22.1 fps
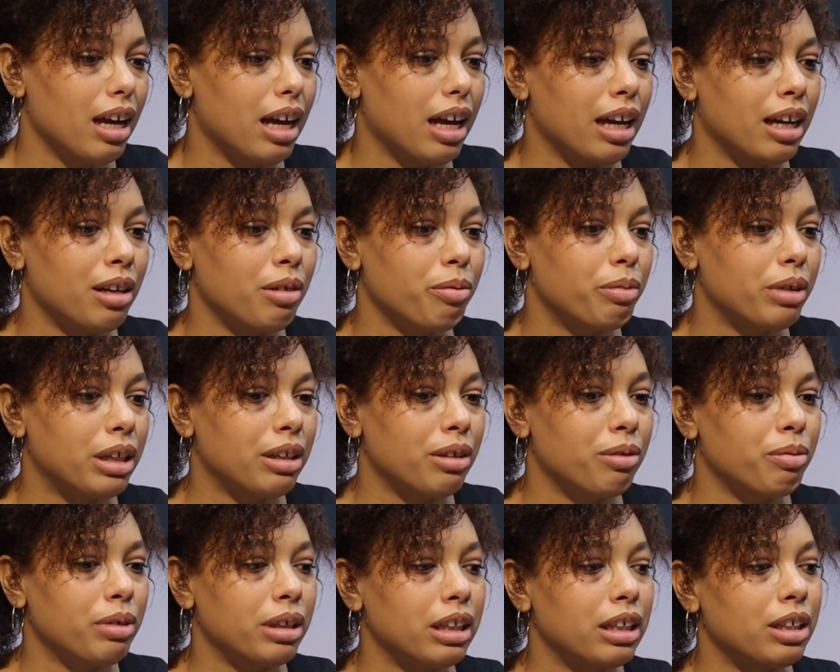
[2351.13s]
And
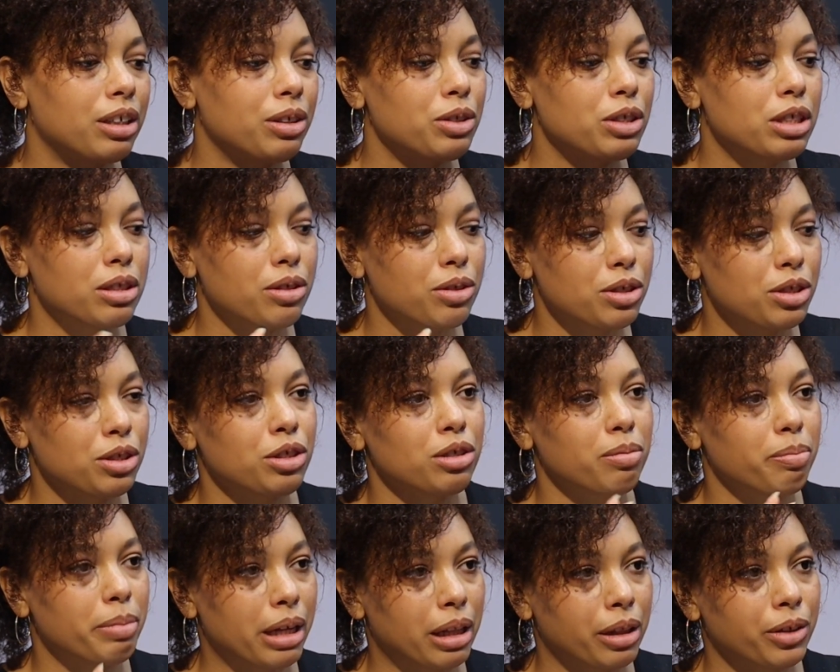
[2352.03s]
we really use those
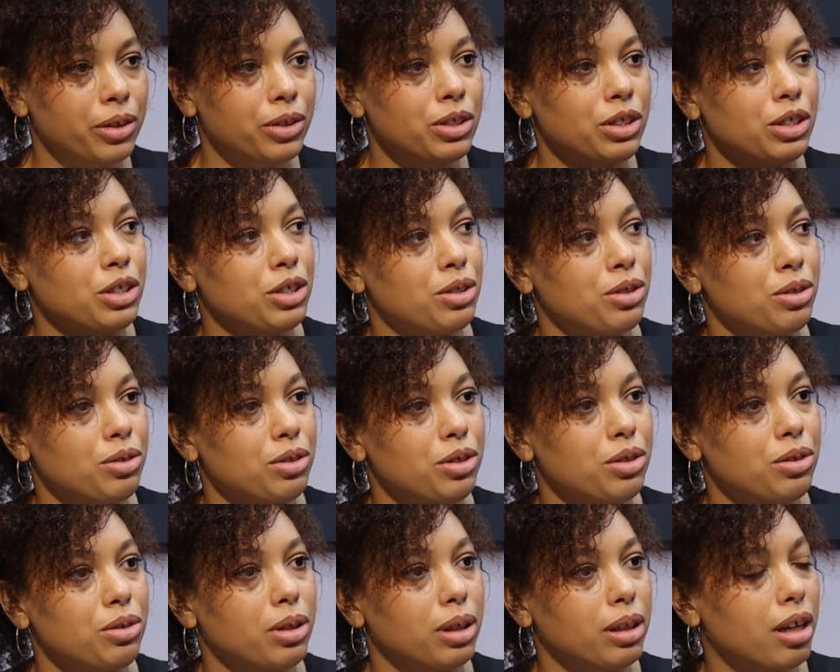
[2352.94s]
two pillars to
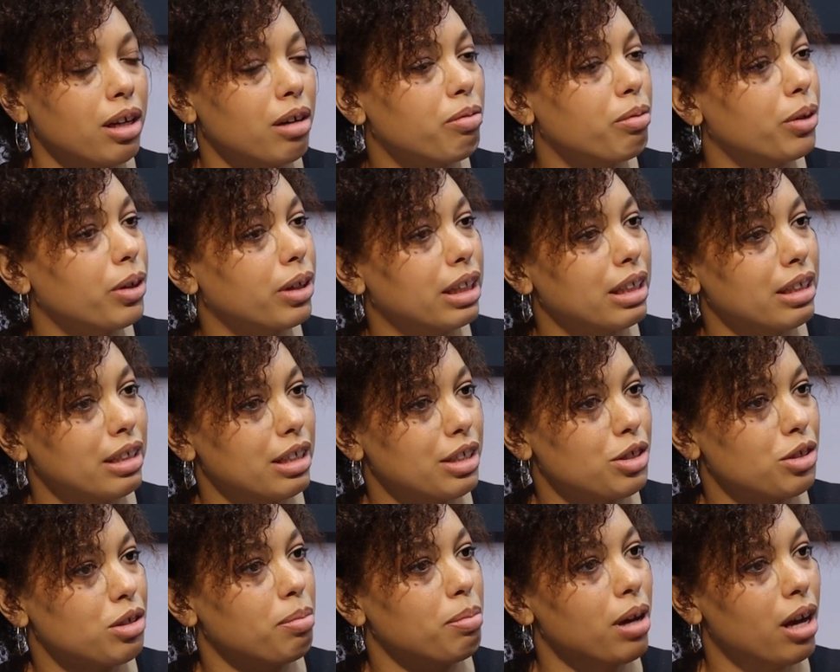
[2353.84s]
do a lot of work in
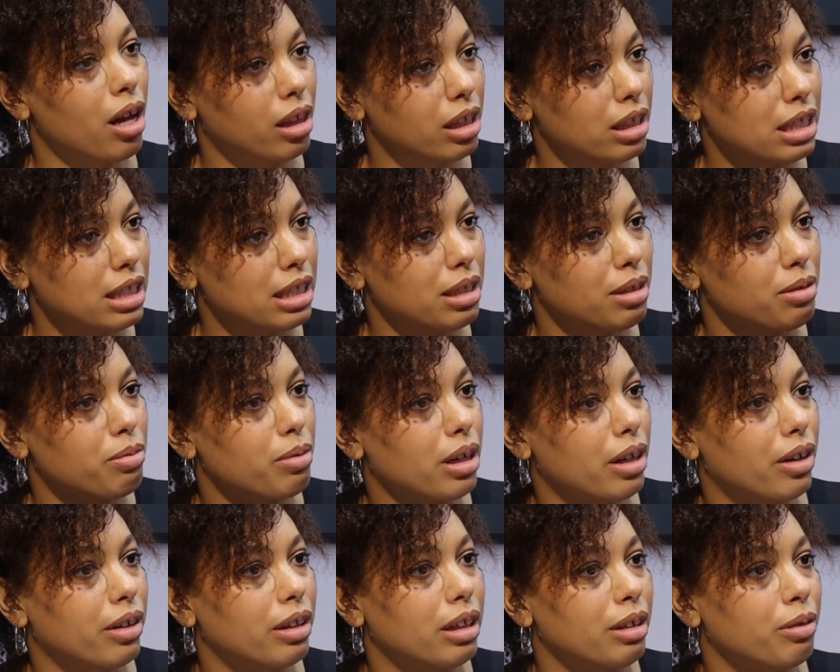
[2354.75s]
digital policy,
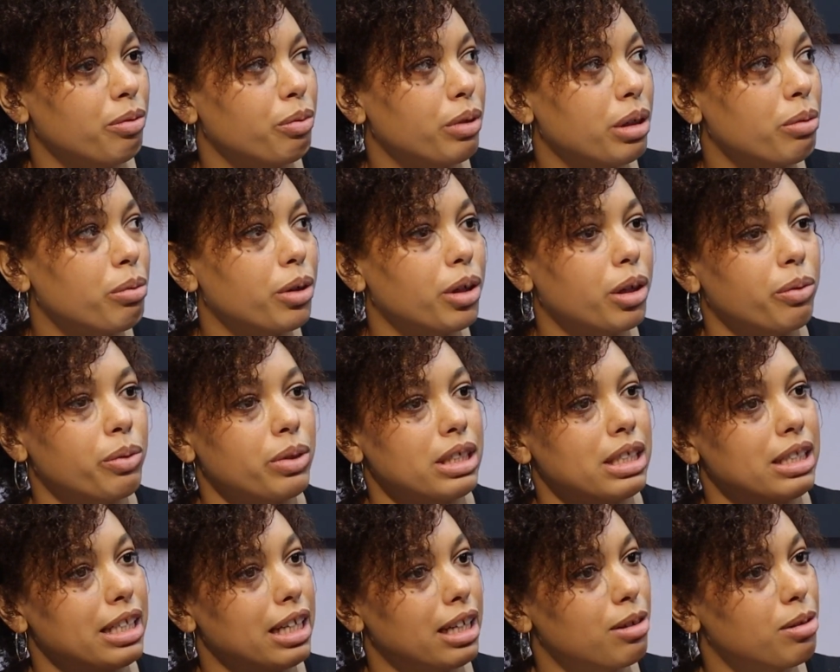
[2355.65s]
wherein we work
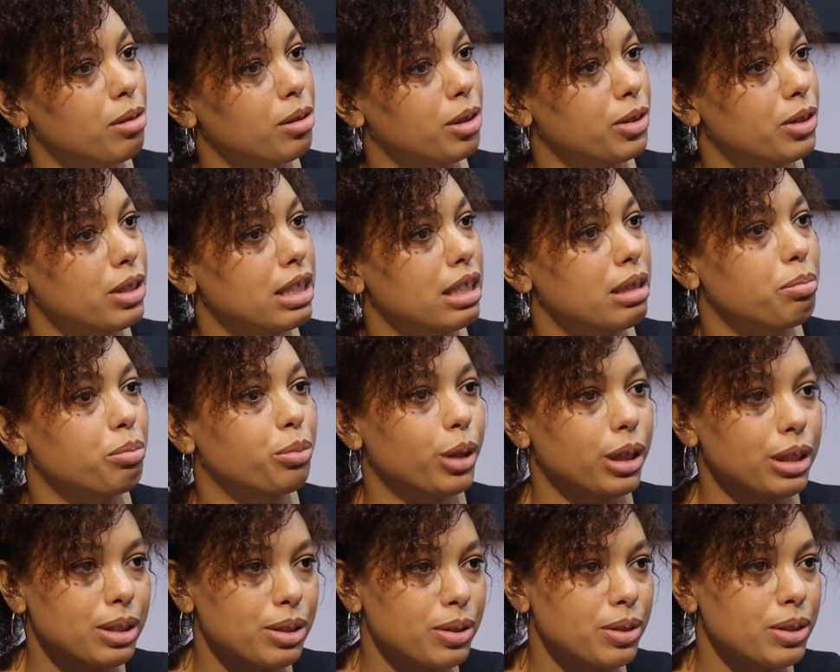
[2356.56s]
with stakeholders in
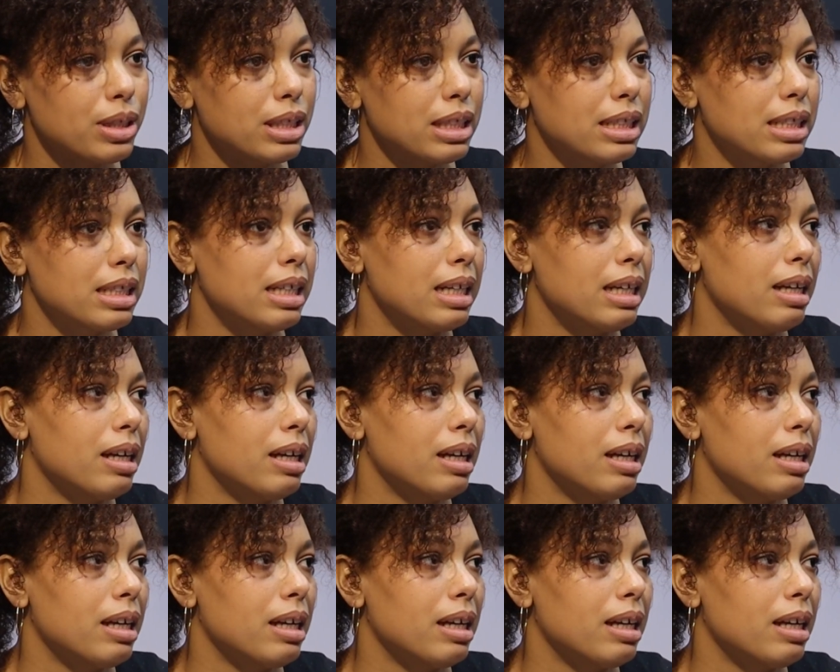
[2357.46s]
Brussels